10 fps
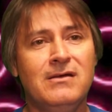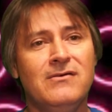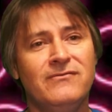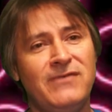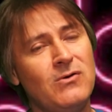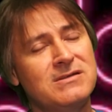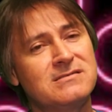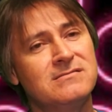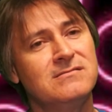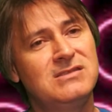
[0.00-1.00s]
Folks,
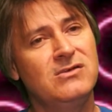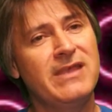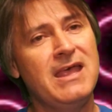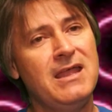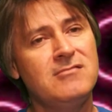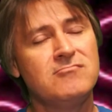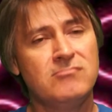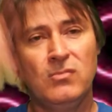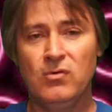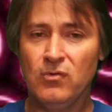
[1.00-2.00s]
till then,
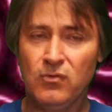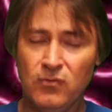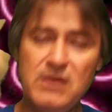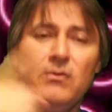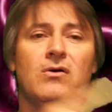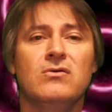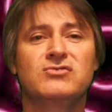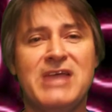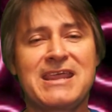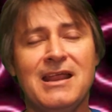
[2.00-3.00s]
we will
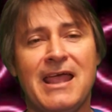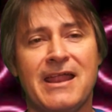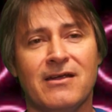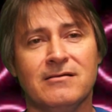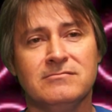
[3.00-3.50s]
check you later.